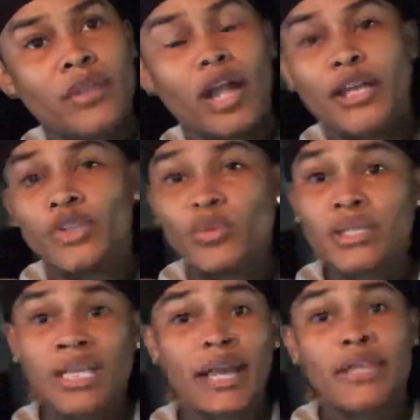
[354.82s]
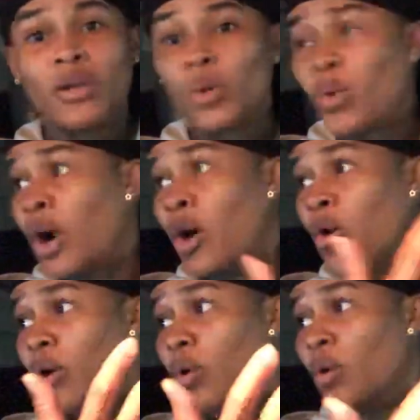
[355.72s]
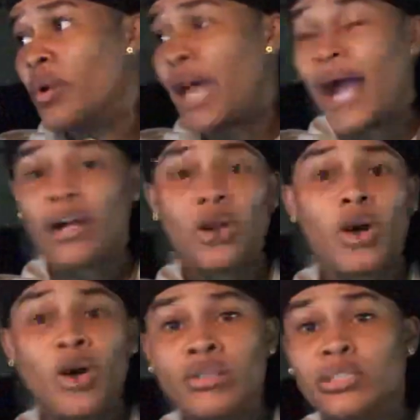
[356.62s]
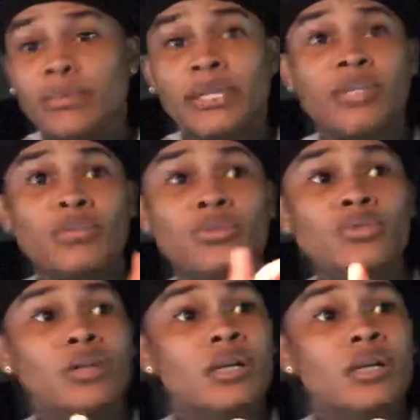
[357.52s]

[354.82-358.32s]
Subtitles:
Are you relying on alcohol to make you